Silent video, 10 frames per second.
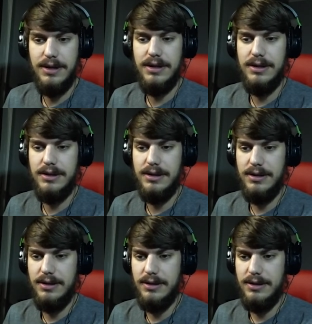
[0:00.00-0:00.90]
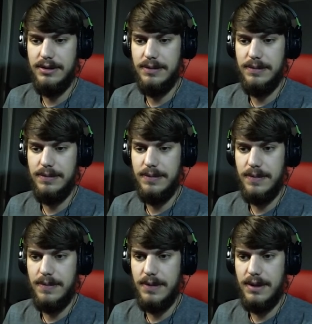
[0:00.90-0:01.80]

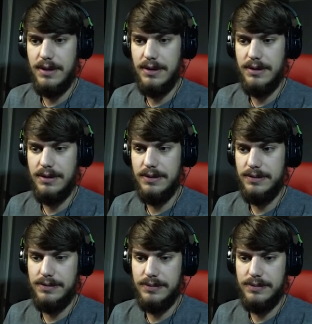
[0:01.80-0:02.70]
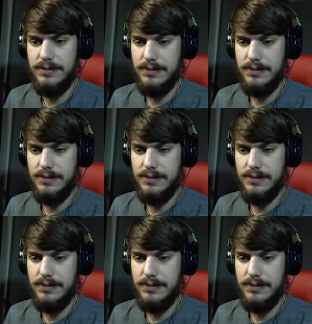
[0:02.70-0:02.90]
Nothing is said.